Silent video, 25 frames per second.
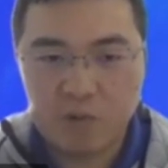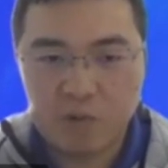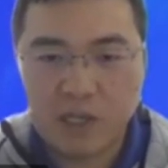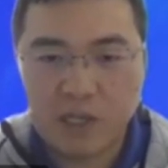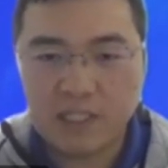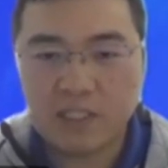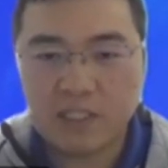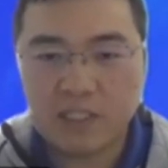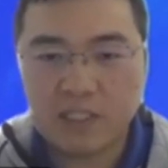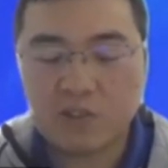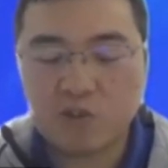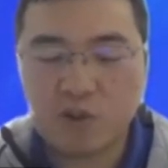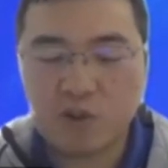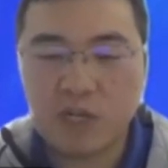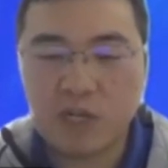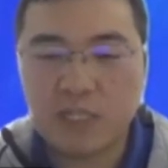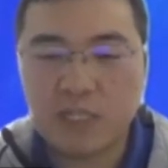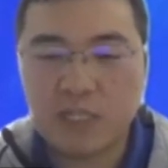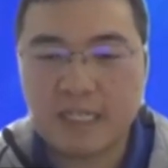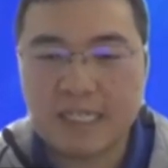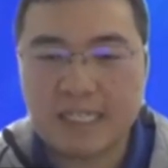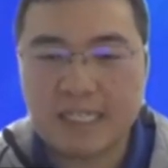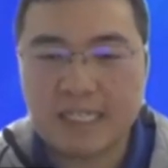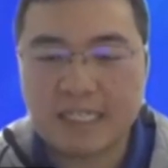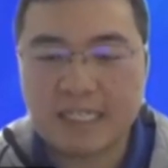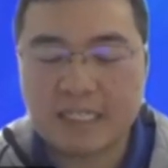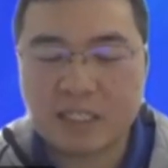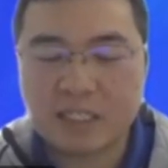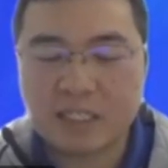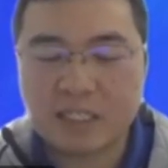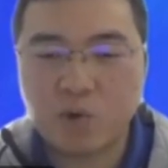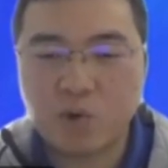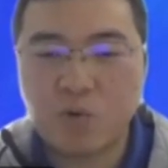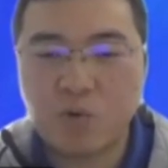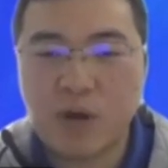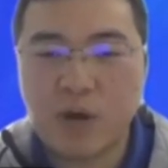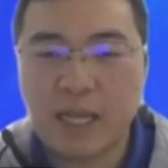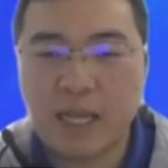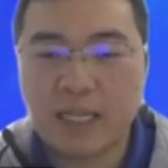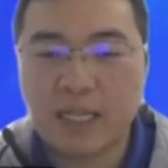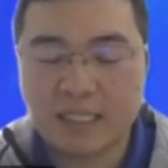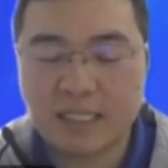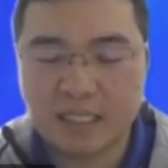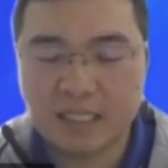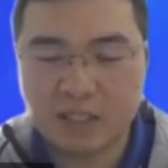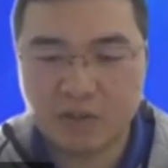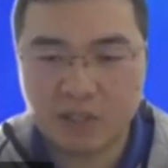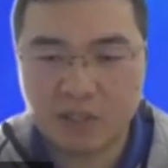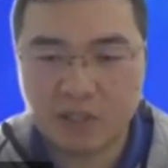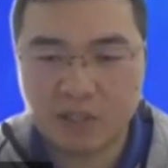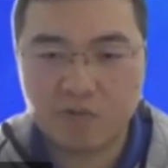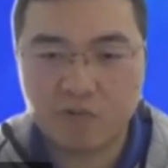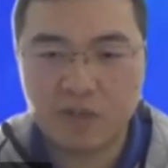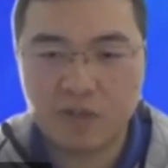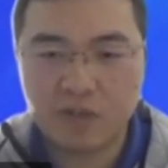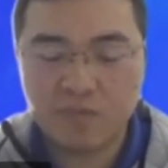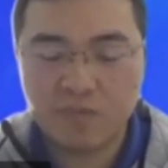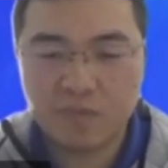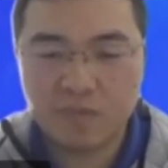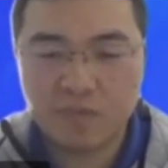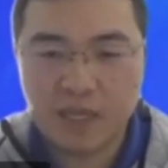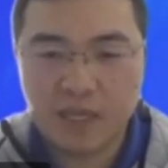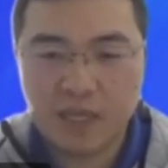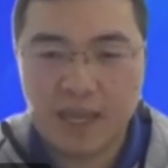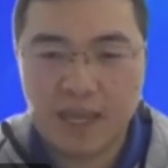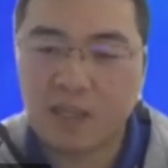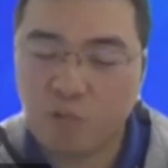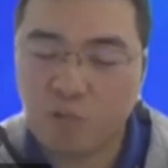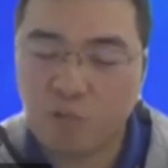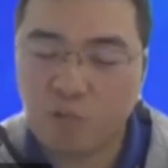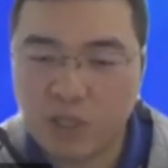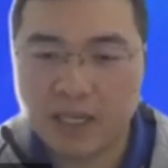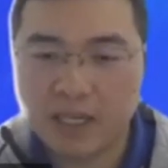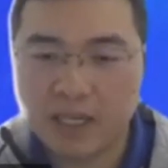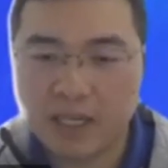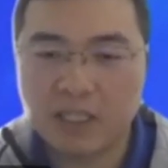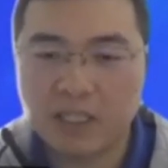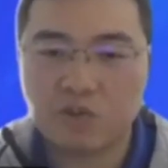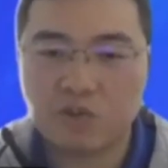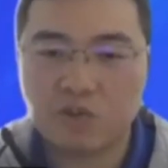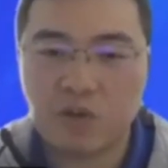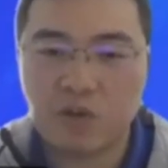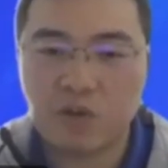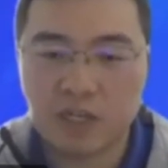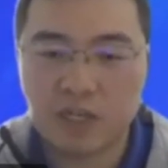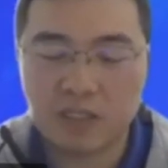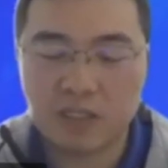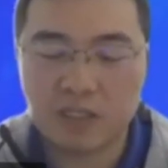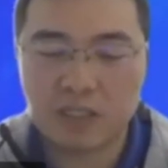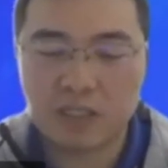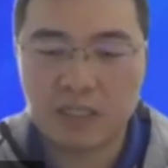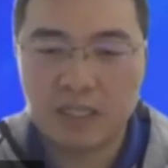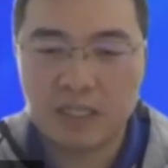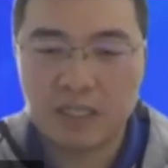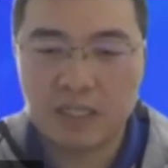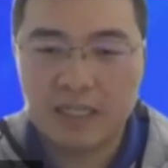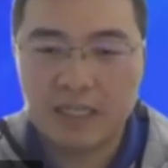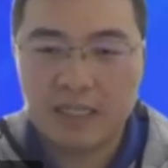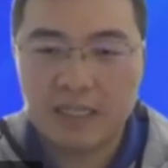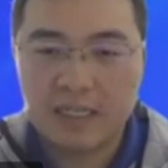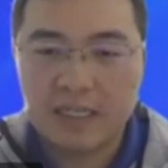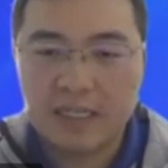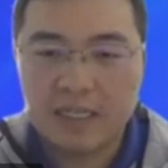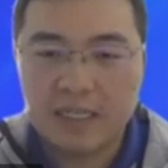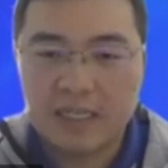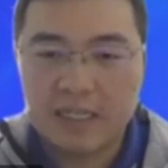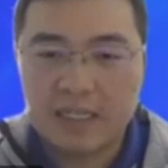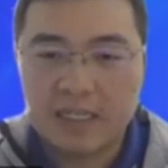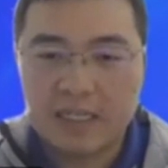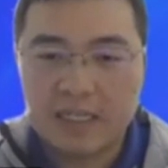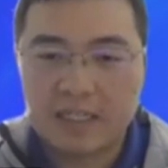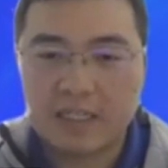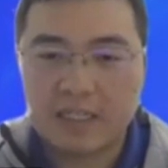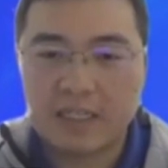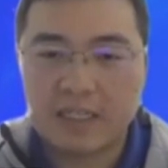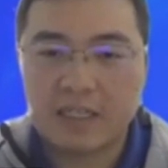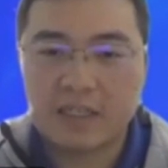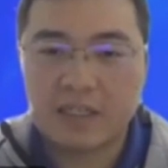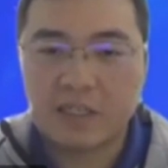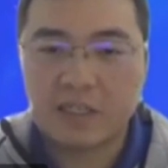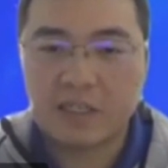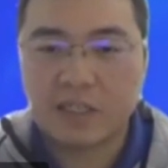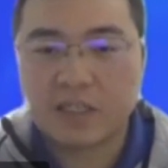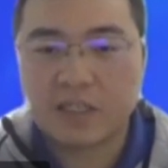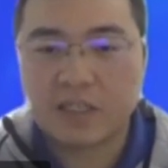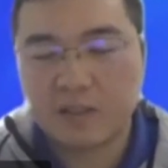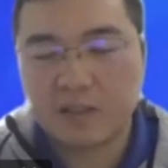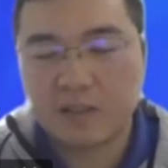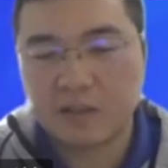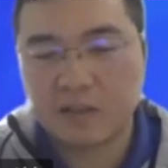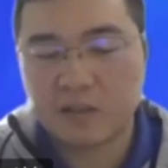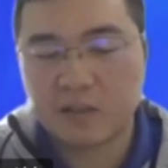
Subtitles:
Once the tracker is stone at 0 degree, and the wind hit the tracker, the